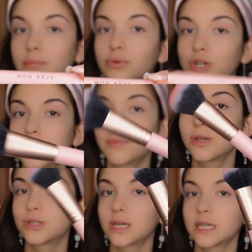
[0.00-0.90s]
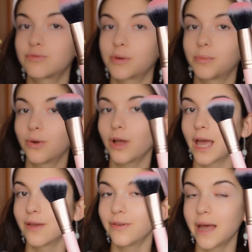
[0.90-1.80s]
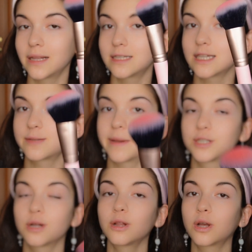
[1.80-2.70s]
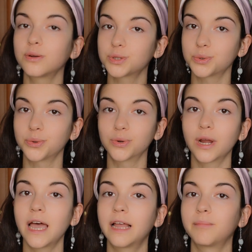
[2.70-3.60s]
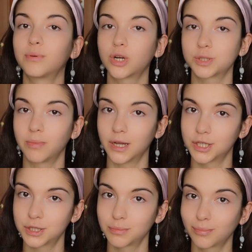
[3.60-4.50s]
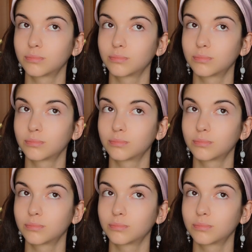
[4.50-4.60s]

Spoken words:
brush I'm using is from Mon Rêve and it's a special contour and blush brush.